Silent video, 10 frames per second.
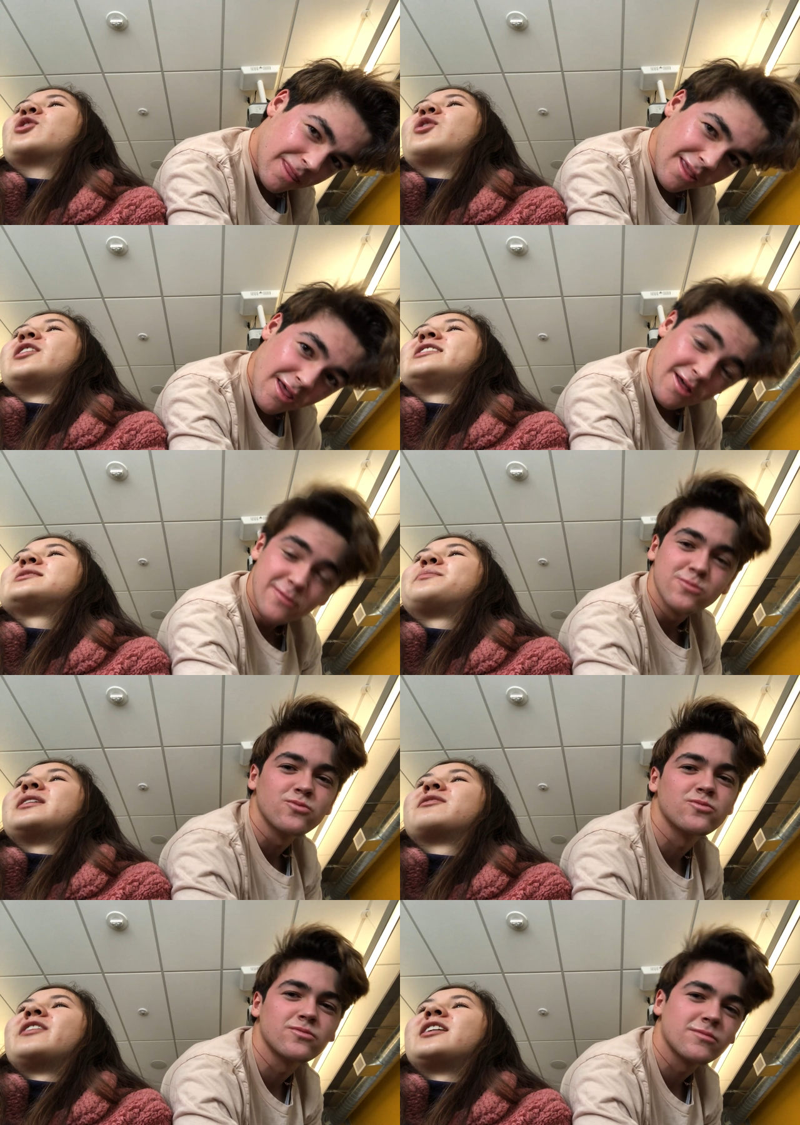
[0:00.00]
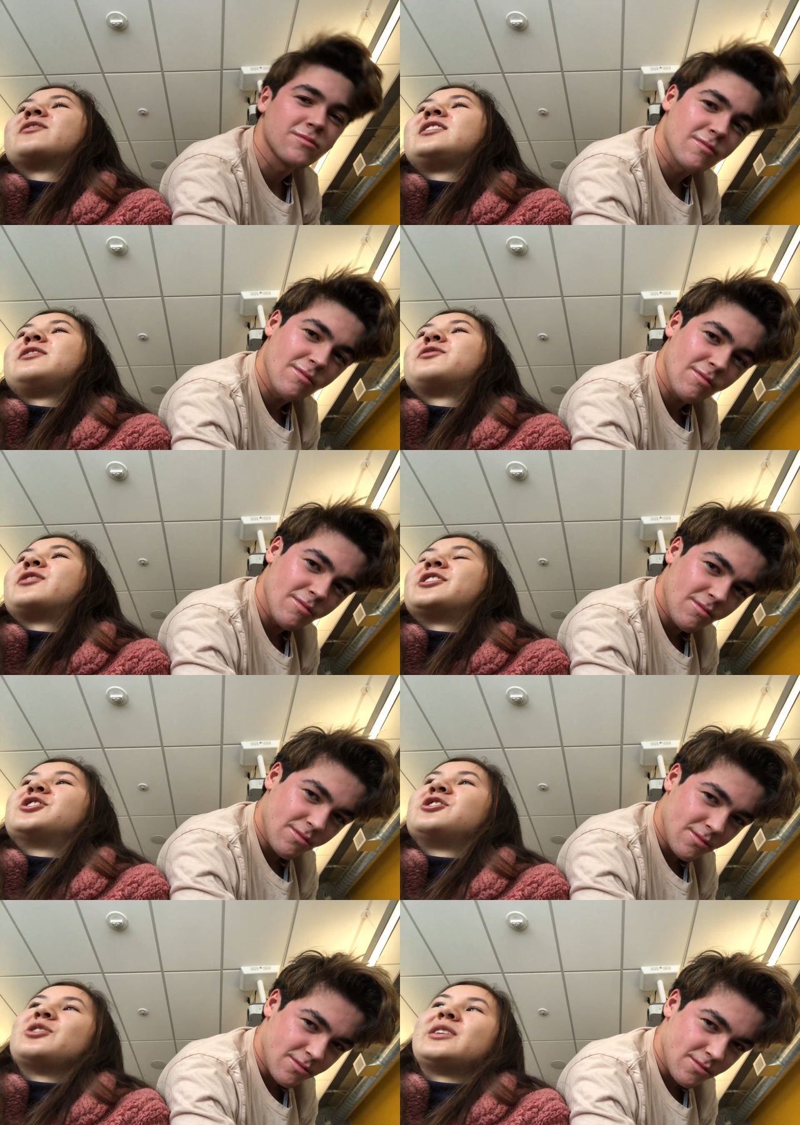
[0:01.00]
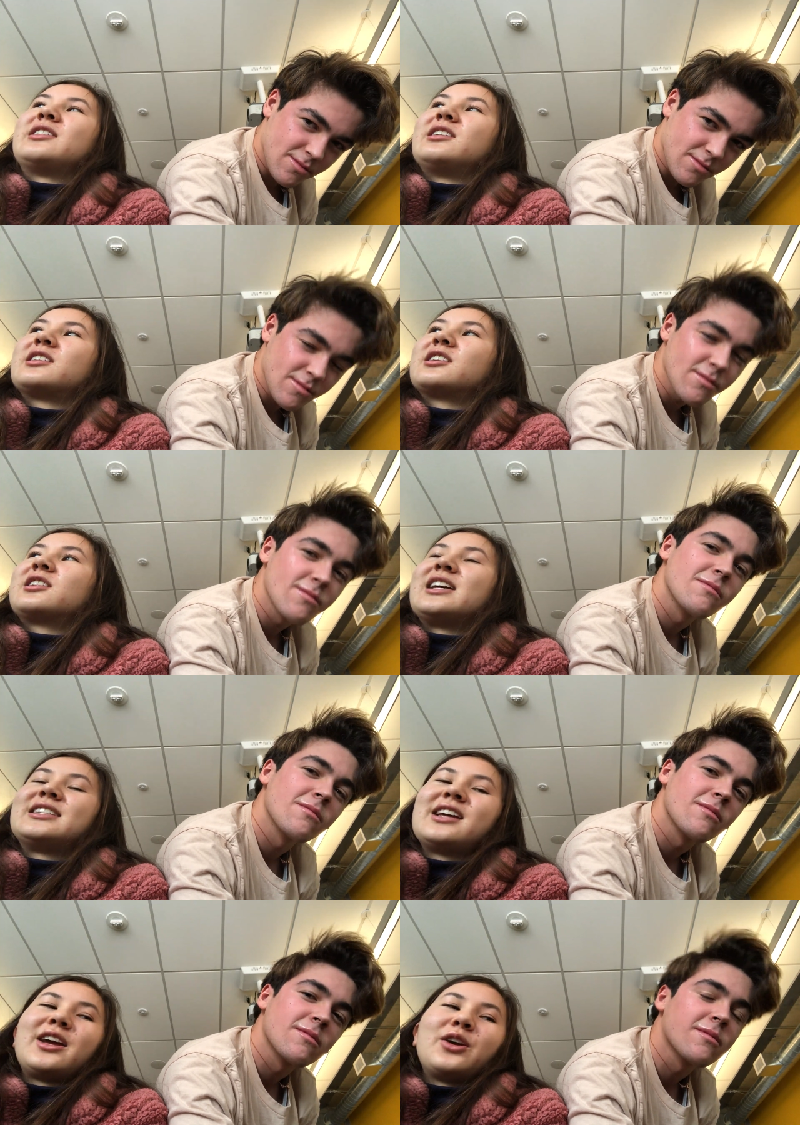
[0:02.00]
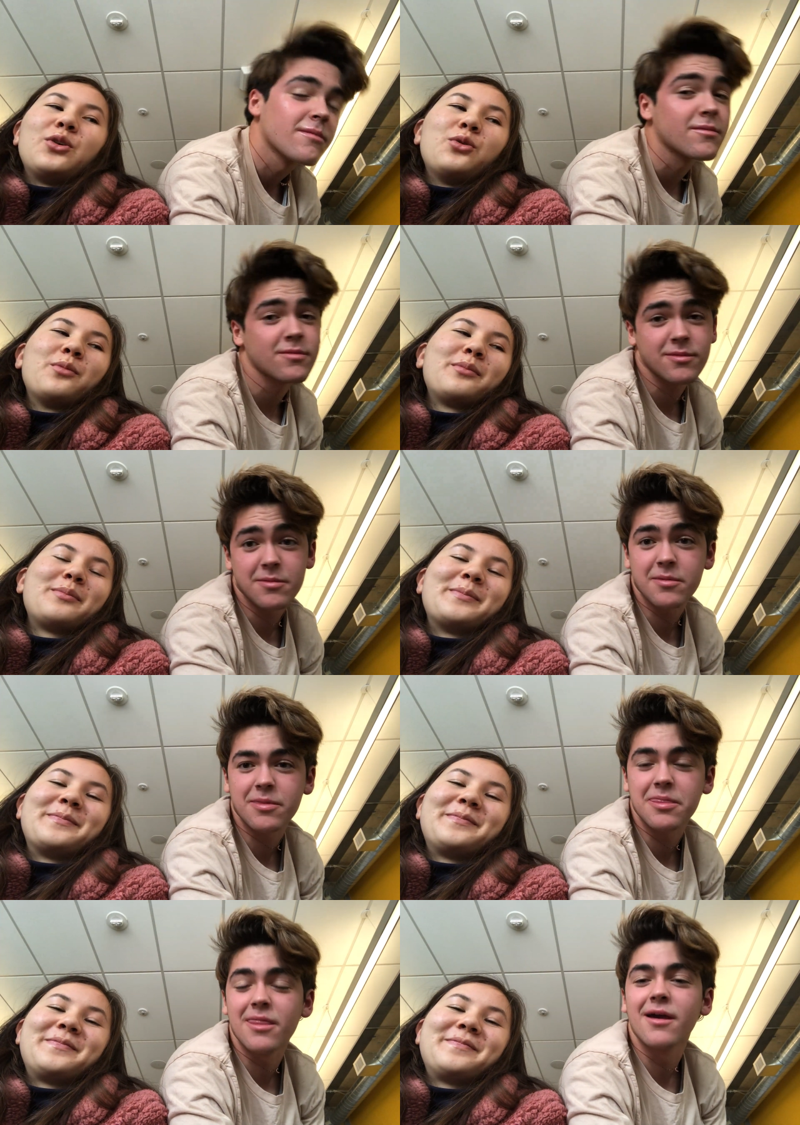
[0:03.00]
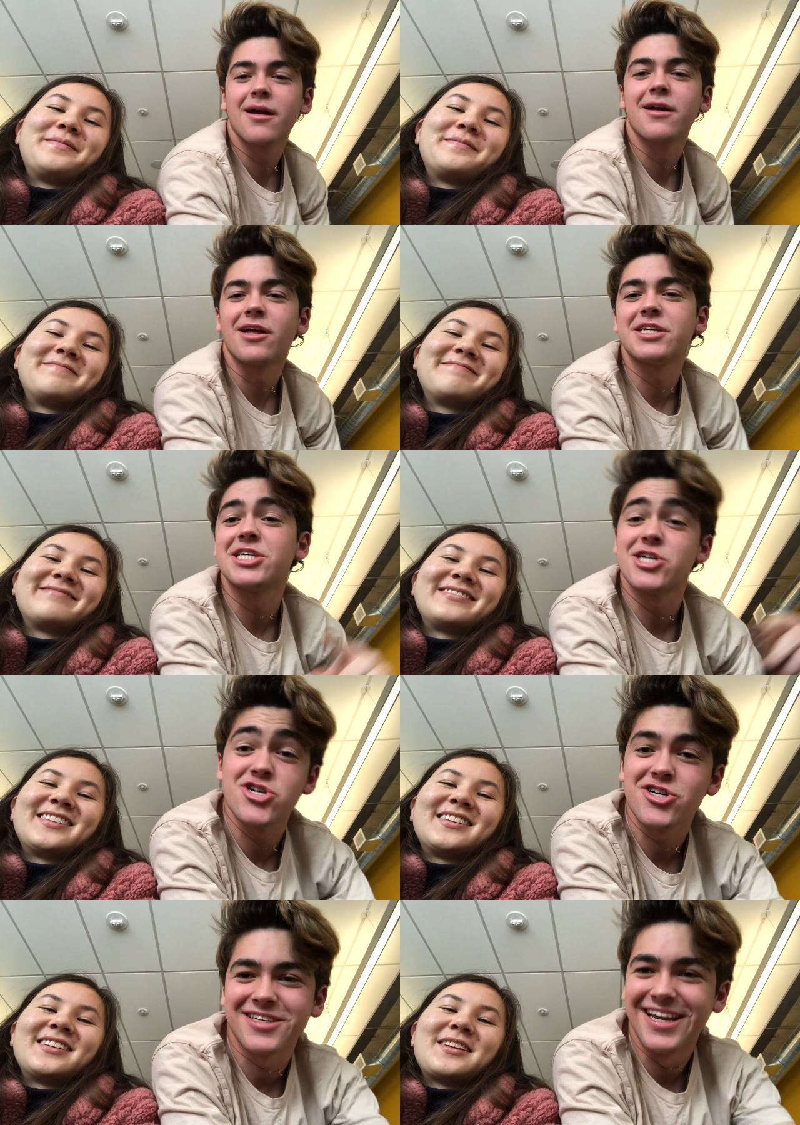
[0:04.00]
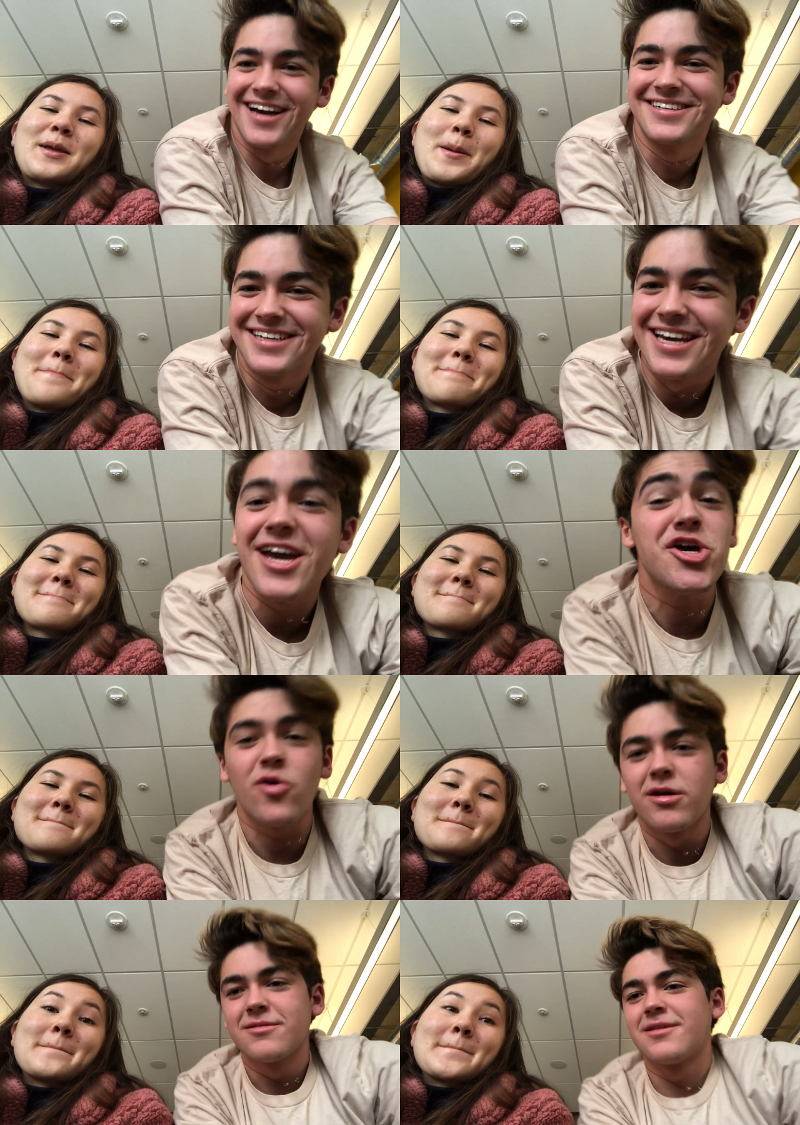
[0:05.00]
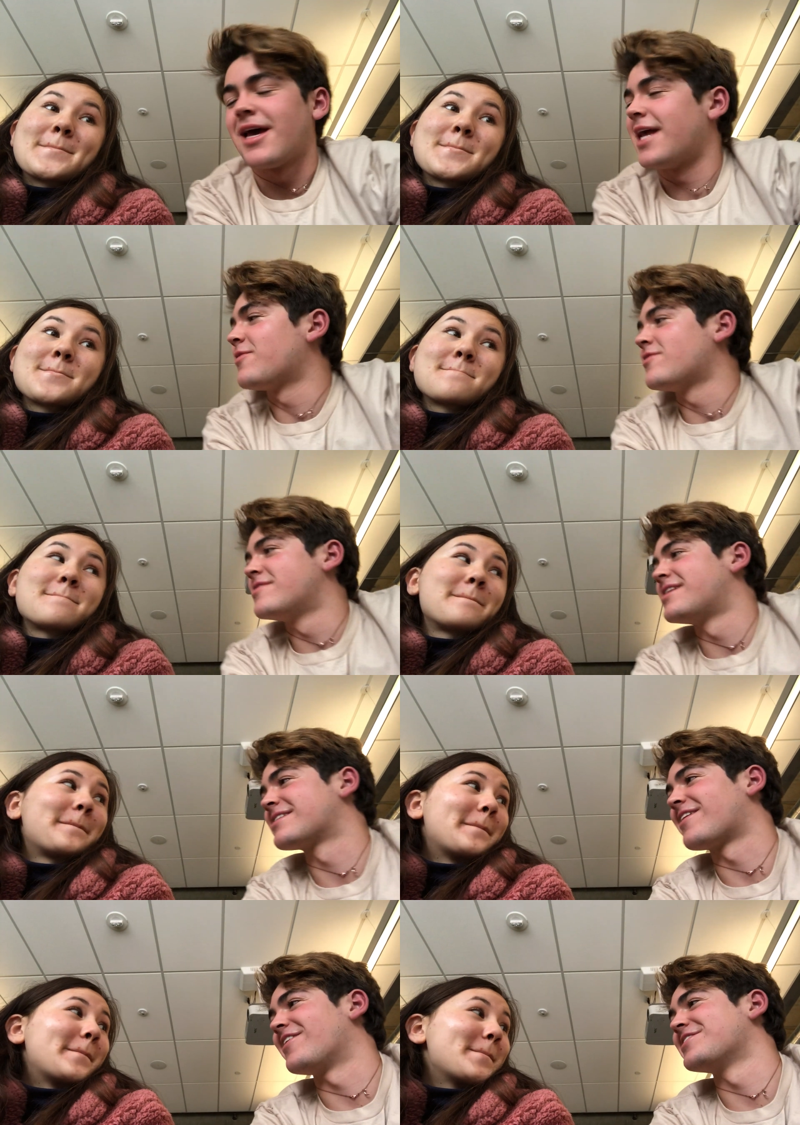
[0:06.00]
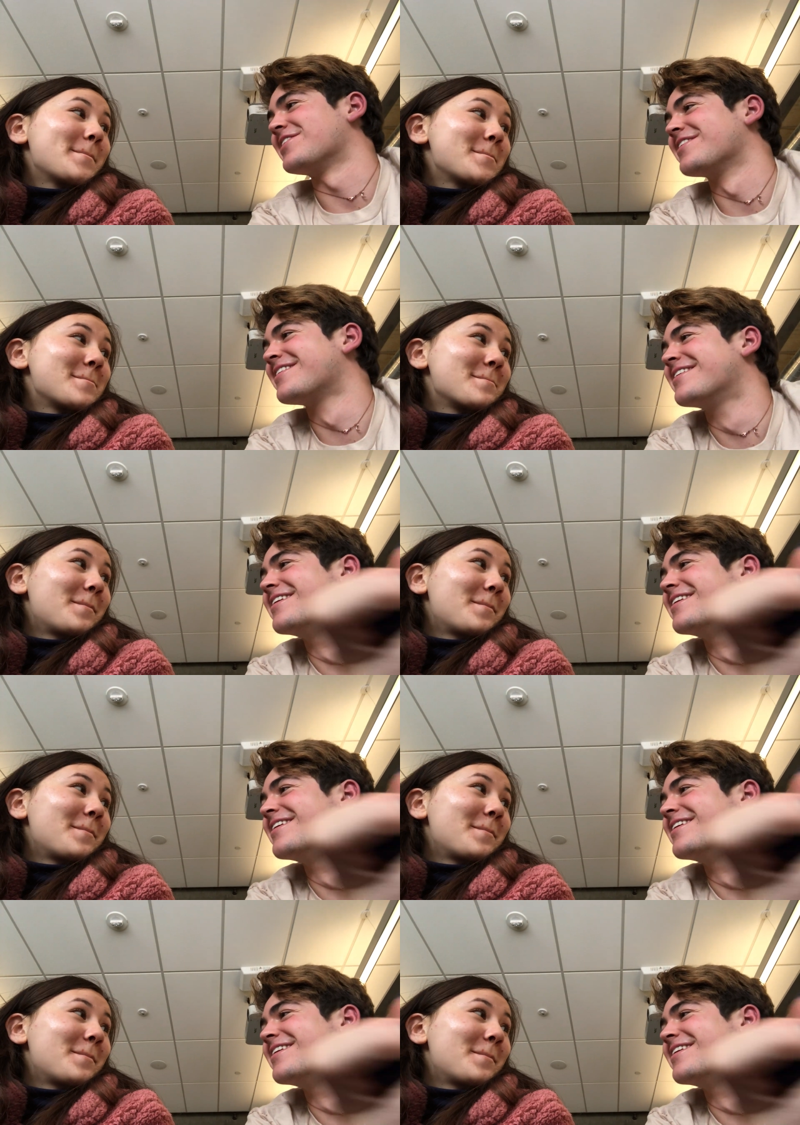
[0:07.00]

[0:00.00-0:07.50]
Speaker 1: Cory's a big fan of the fresh and dewy look. Glossier whom?
Speaker 2: Glossier, no. Ew. Anyone who says Glossier.